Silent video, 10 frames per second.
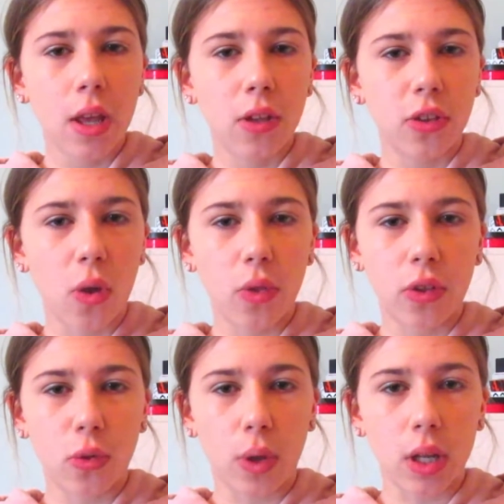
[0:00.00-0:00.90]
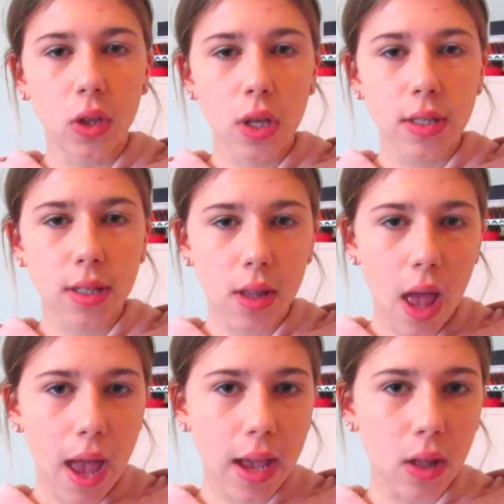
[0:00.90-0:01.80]
So this is what it looks
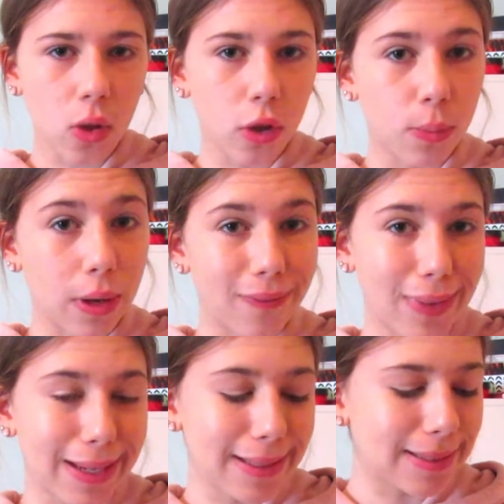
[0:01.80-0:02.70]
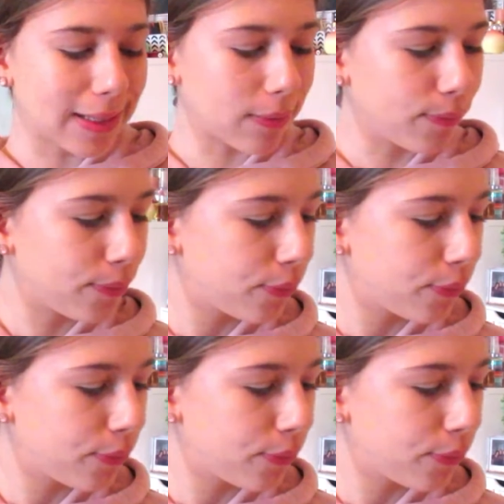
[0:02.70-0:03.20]
like. It looks pretty fancy.